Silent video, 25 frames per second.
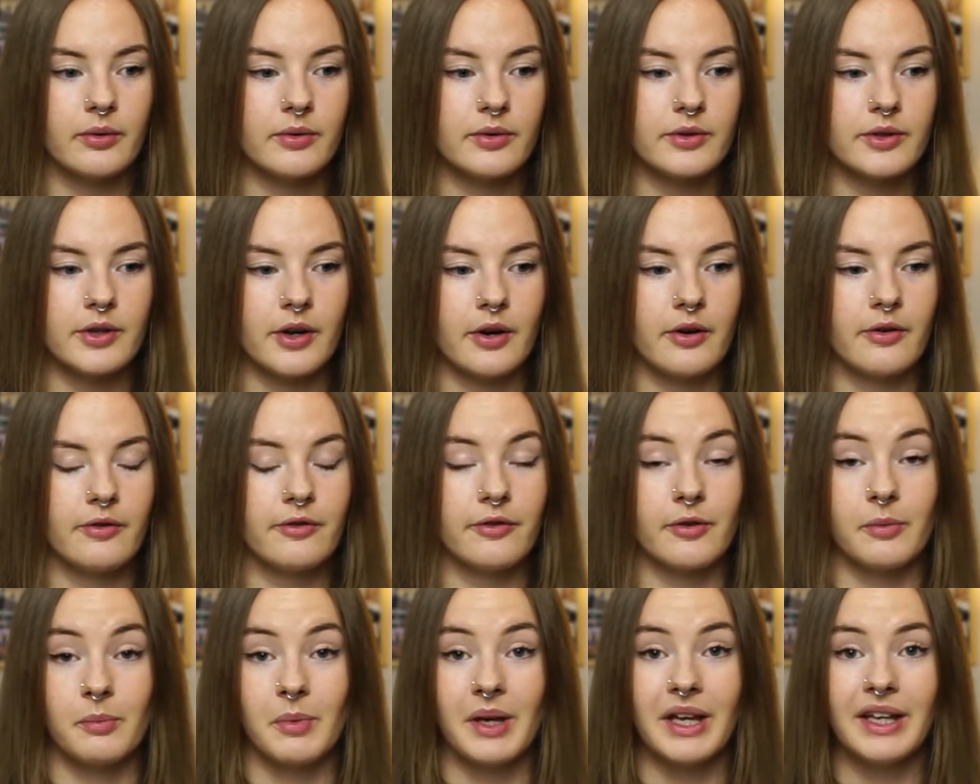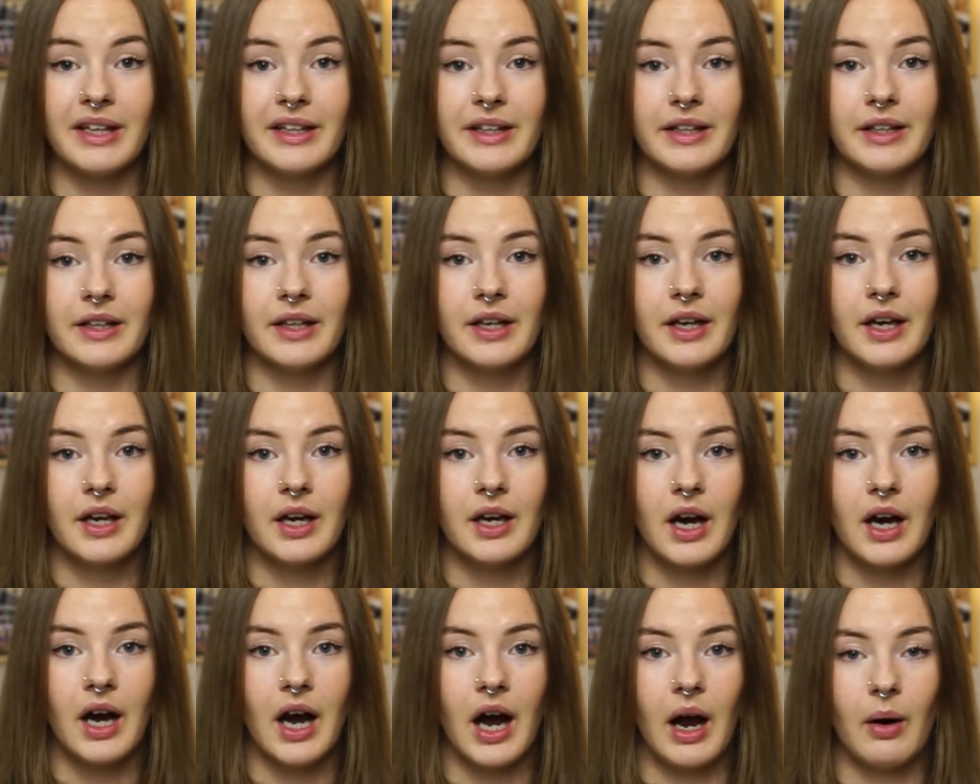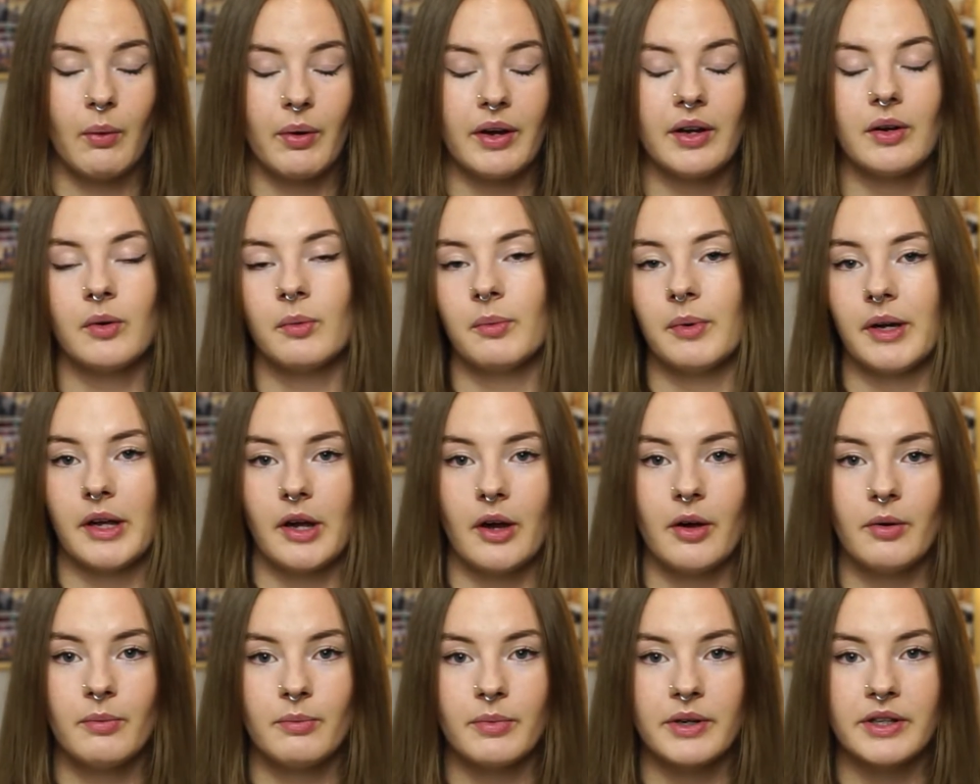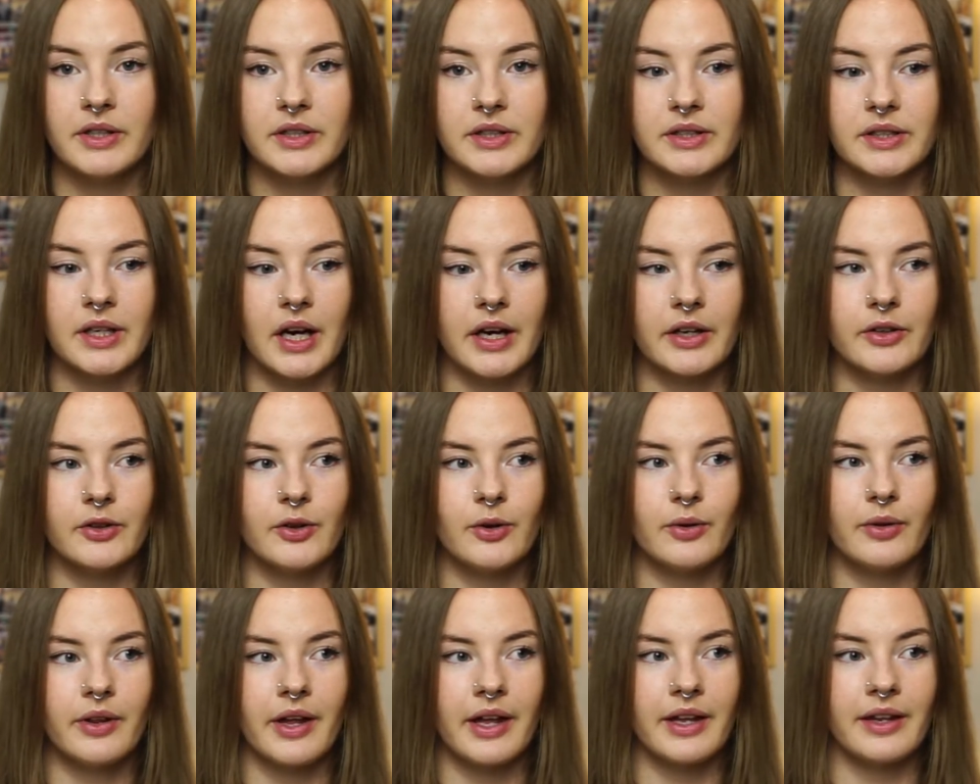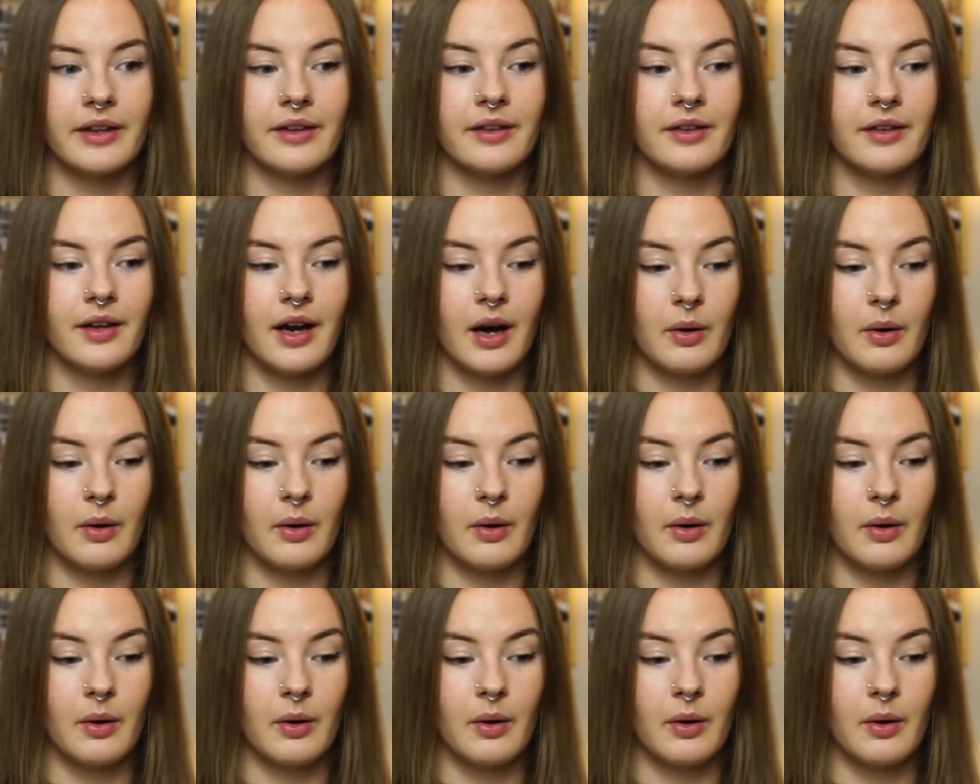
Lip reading: So for me, I went on my own because I knew then